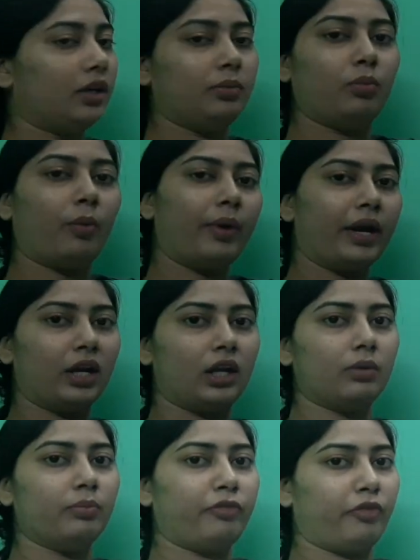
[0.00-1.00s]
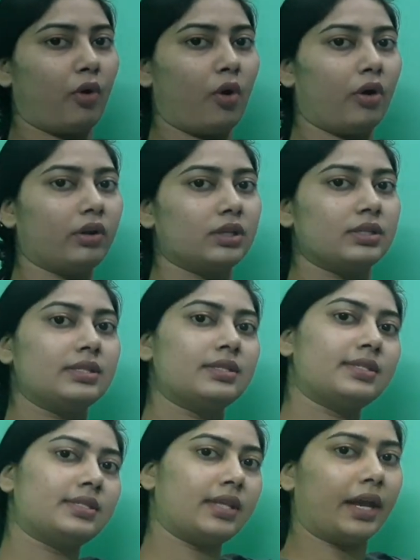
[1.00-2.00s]
momentum for
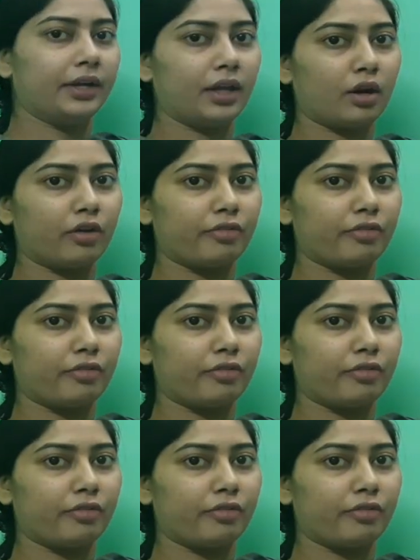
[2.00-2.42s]
center of